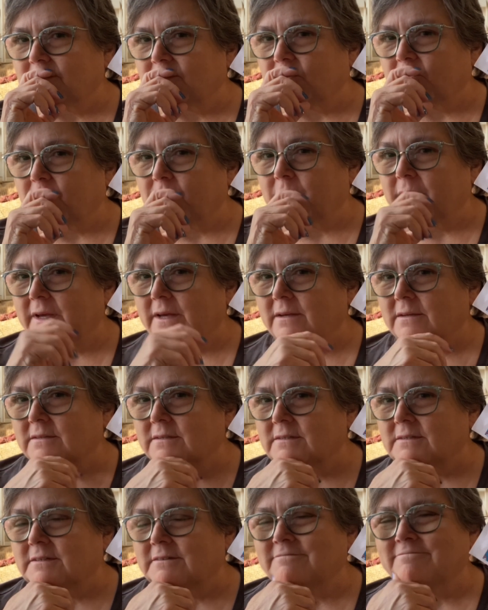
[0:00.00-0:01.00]
charm
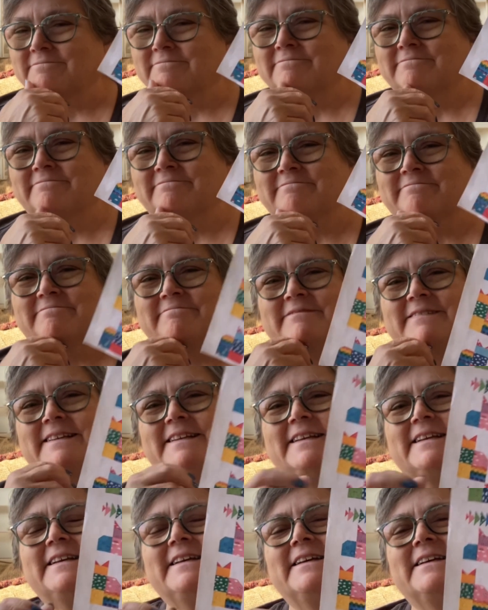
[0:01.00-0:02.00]
packs.
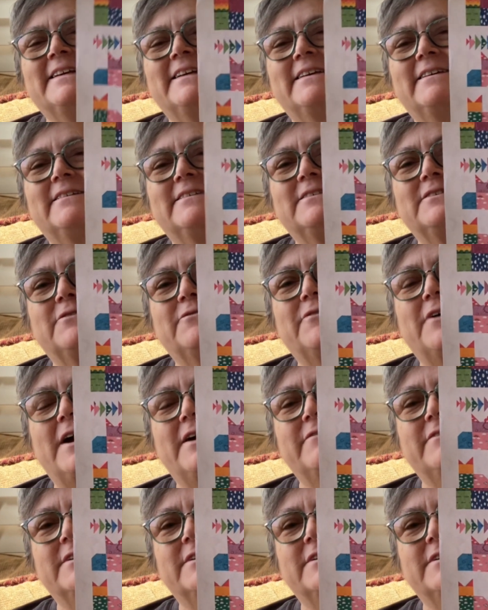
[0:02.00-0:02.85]
it's the five